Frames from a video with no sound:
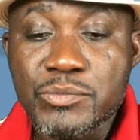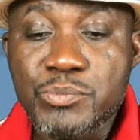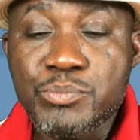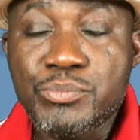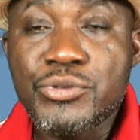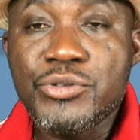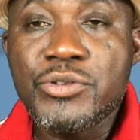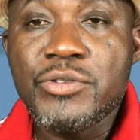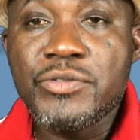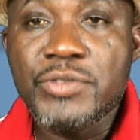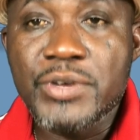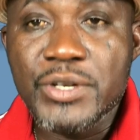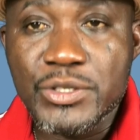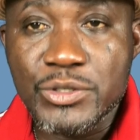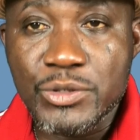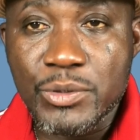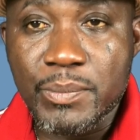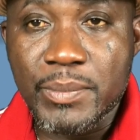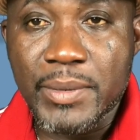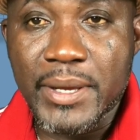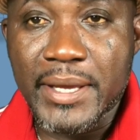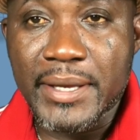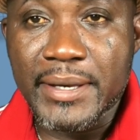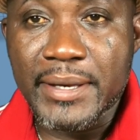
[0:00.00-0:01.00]
Prove it to
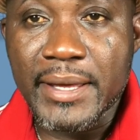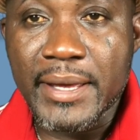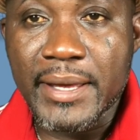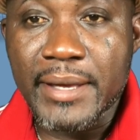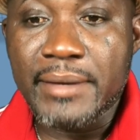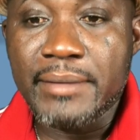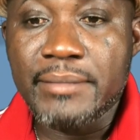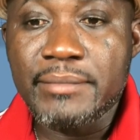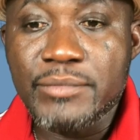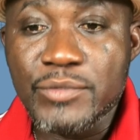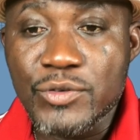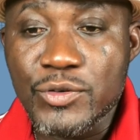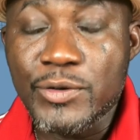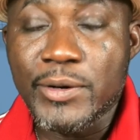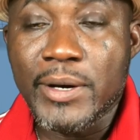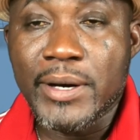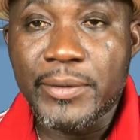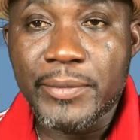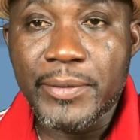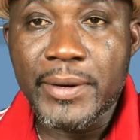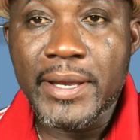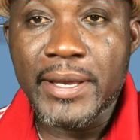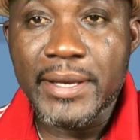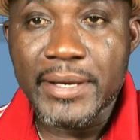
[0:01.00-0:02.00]
me that you
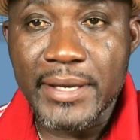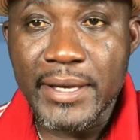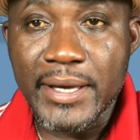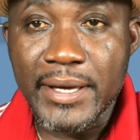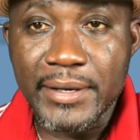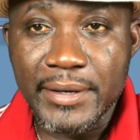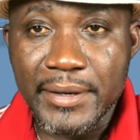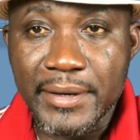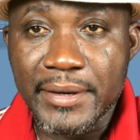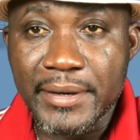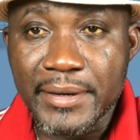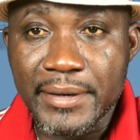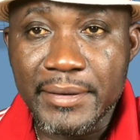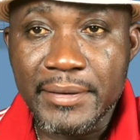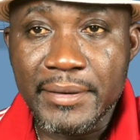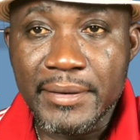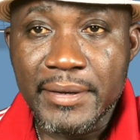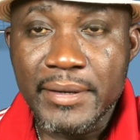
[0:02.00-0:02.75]
are really that good.